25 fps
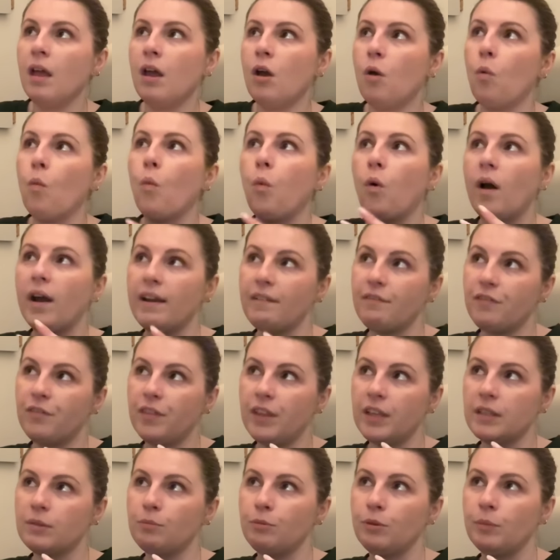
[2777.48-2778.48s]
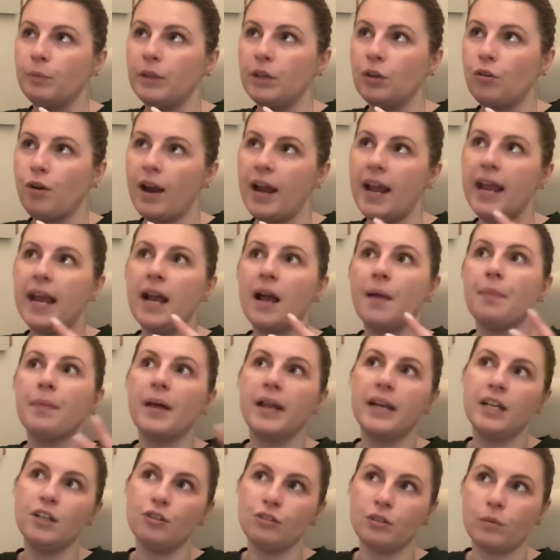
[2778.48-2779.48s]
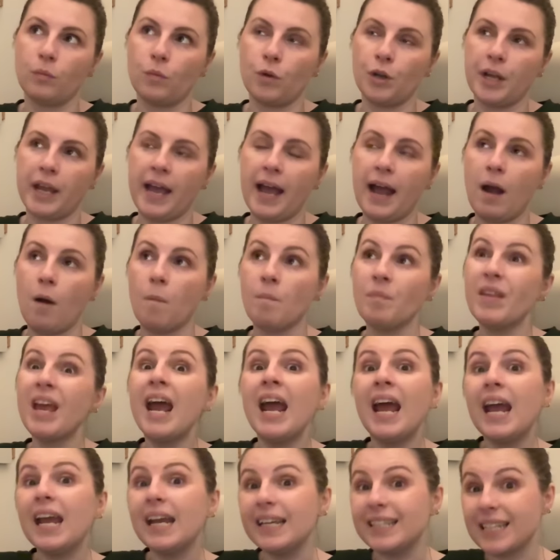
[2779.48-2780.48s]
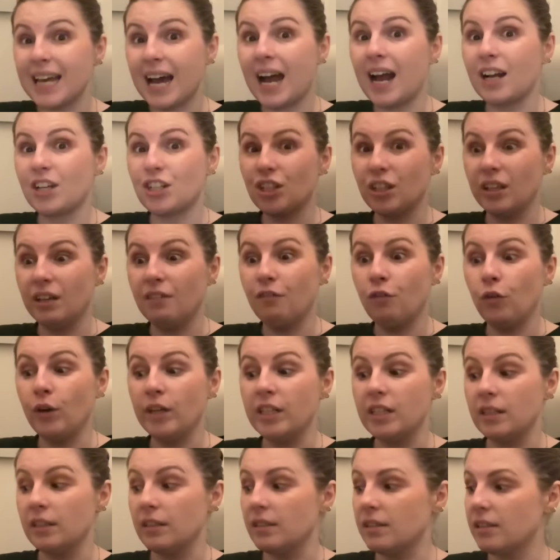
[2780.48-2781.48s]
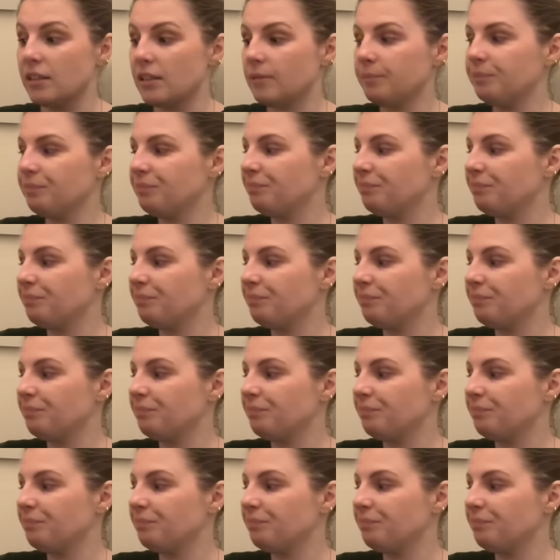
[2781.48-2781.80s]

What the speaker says: what if this would be great and then it doesn't work out. It's actually avoidant.